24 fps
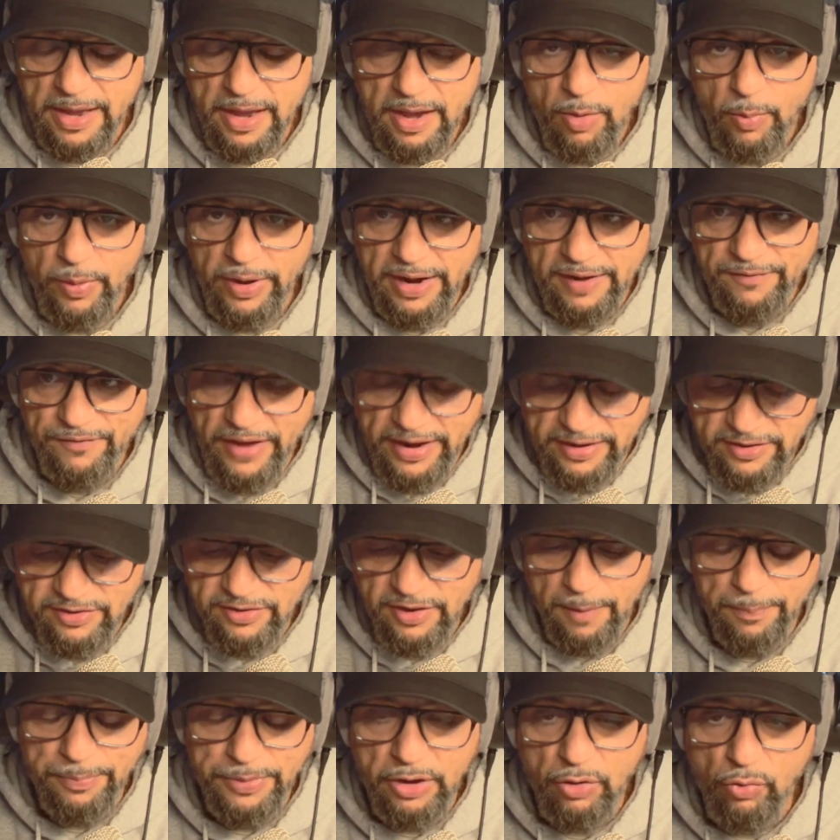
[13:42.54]
We got to find
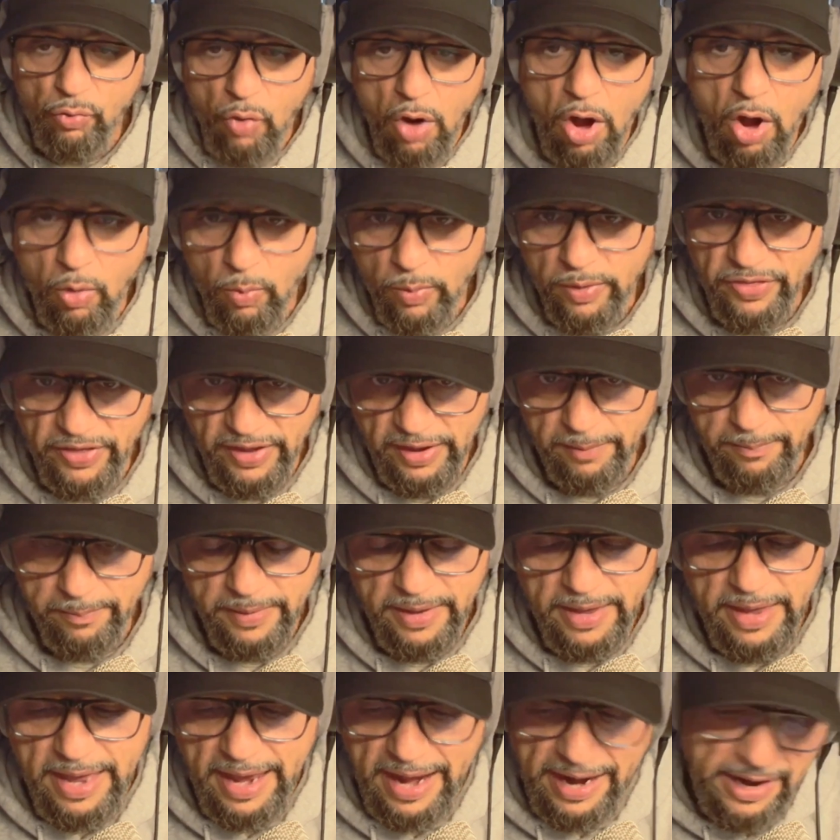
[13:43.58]
something wrong with him.
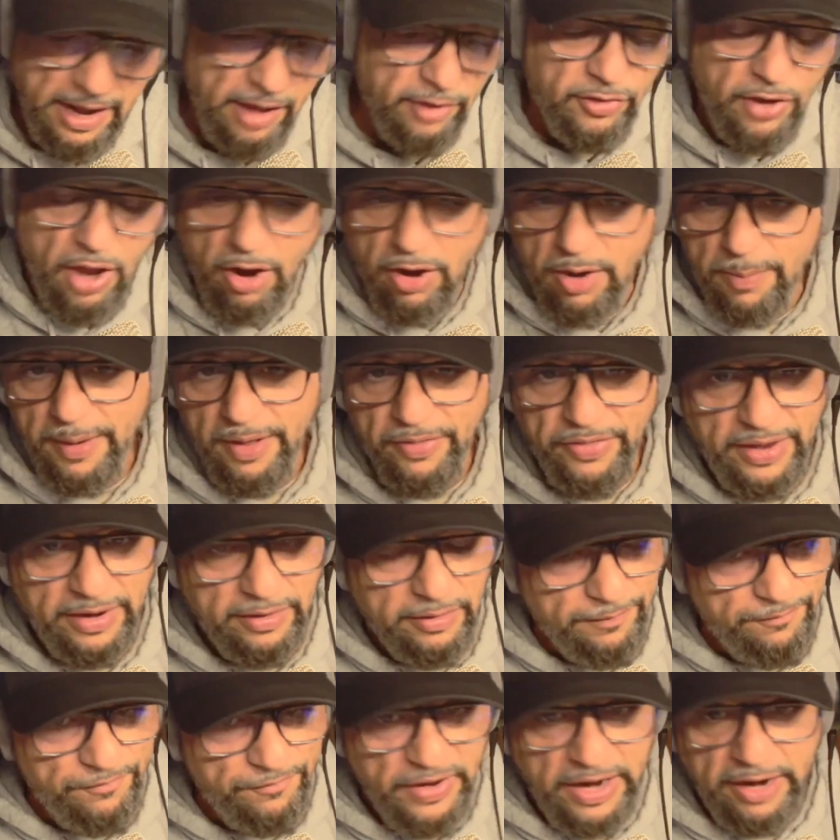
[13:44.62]
And I'll talk about that at the
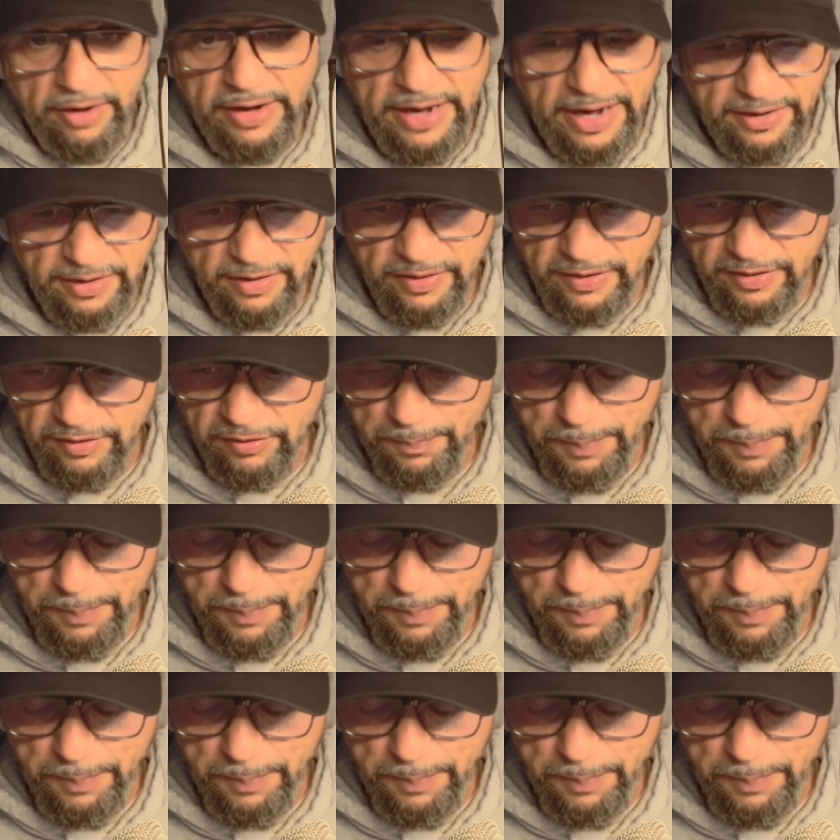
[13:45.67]
very end of this.